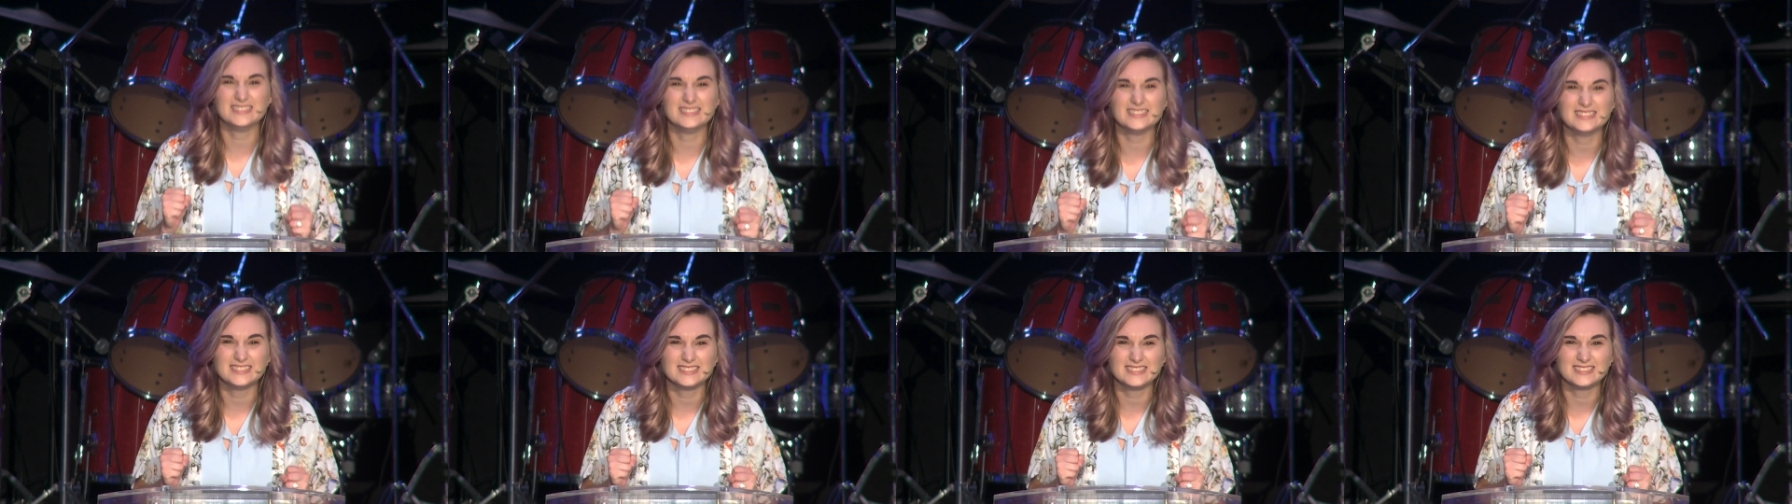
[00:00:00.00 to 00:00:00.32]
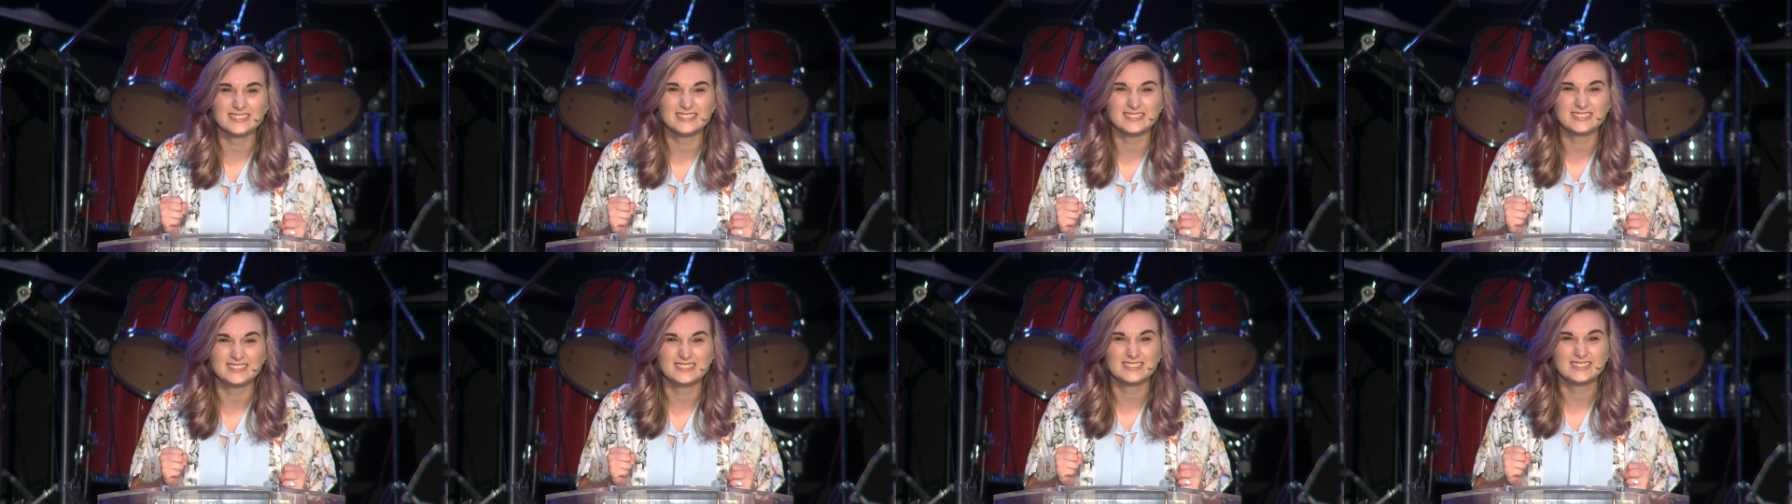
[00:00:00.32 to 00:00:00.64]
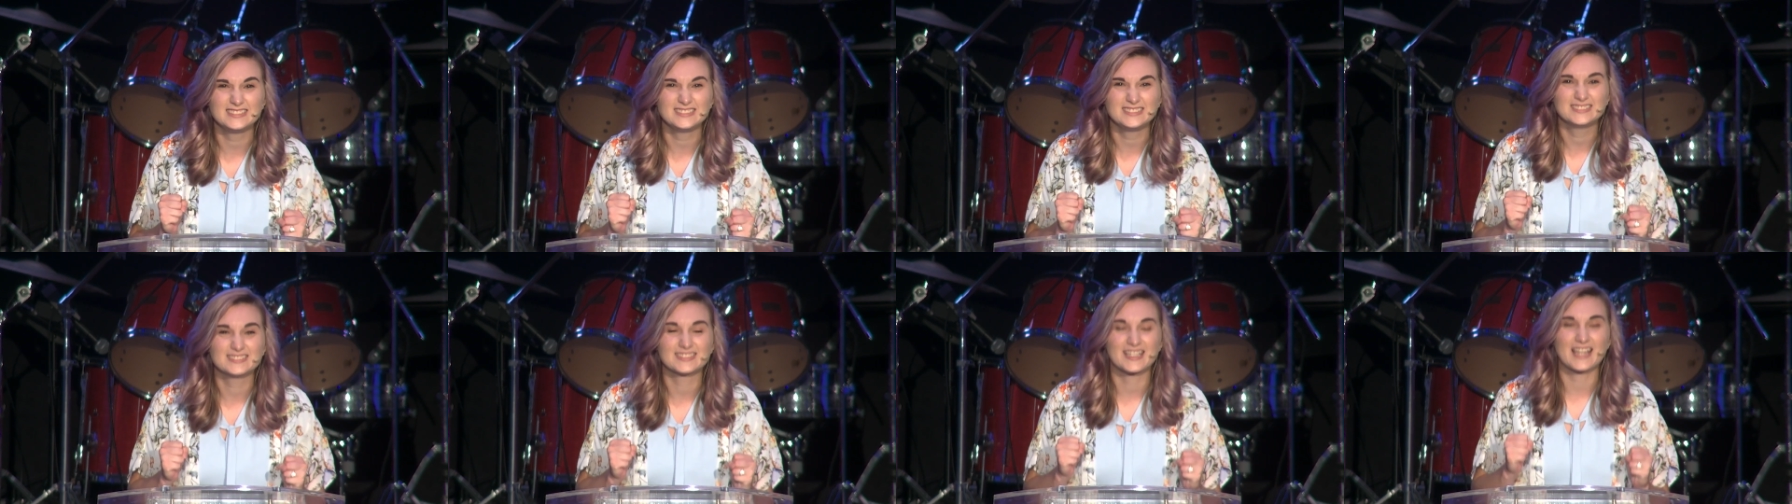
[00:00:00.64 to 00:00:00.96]

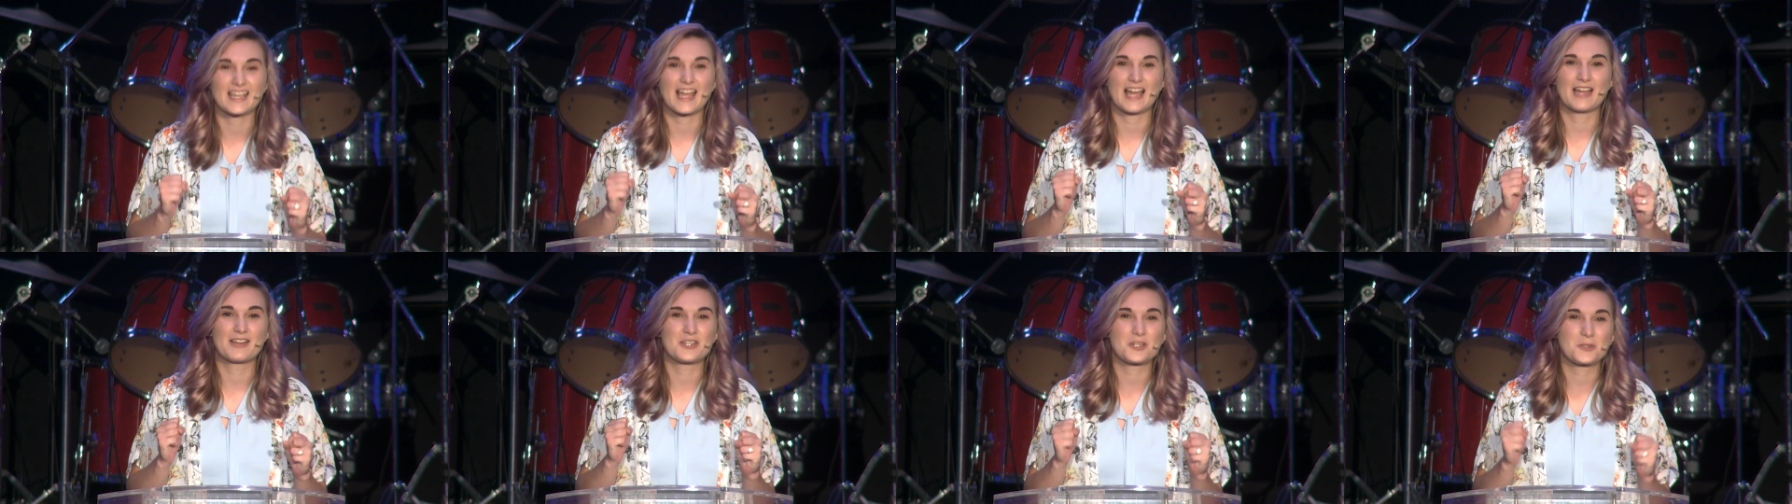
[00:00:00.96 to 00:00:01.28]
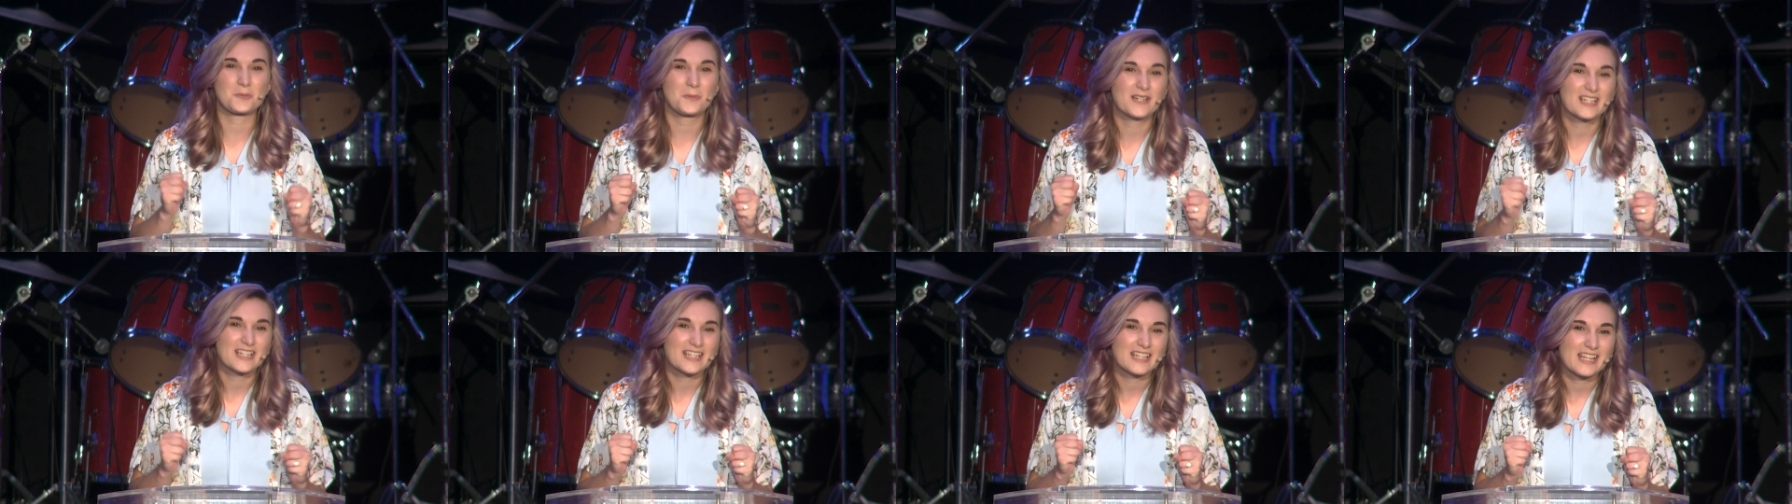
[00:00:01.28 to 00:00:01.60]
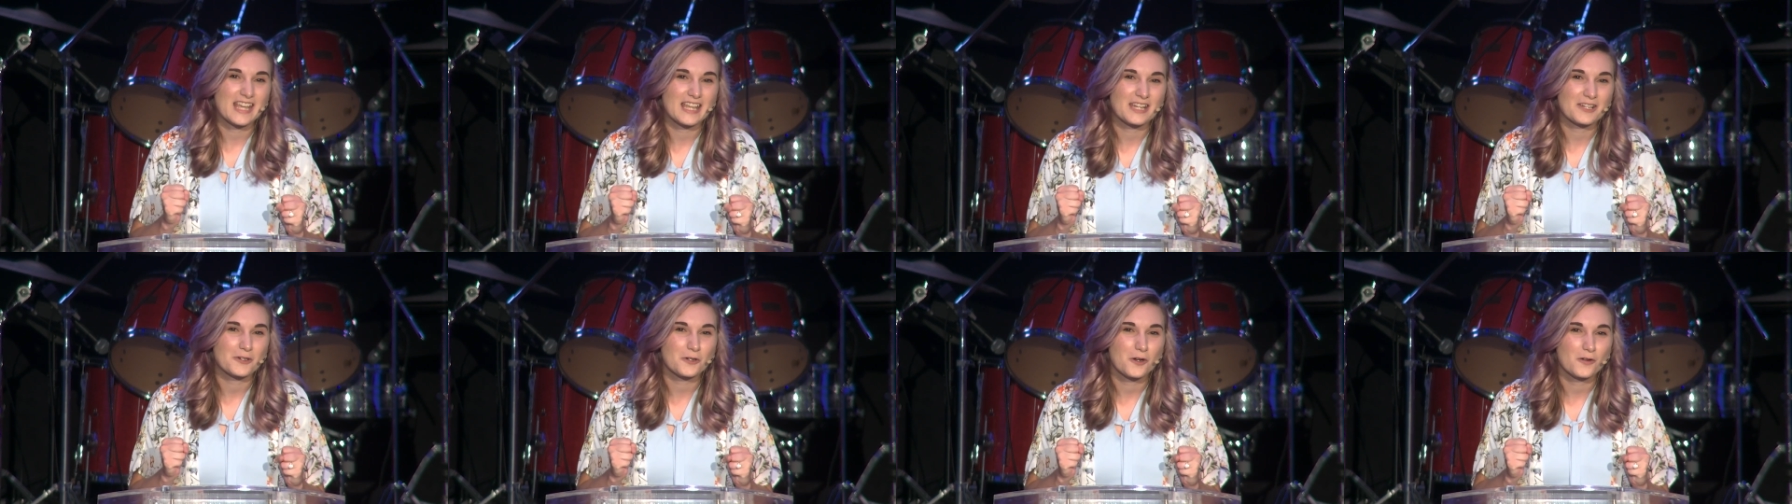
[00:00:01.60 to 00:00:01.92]
oh, like I just wanted to get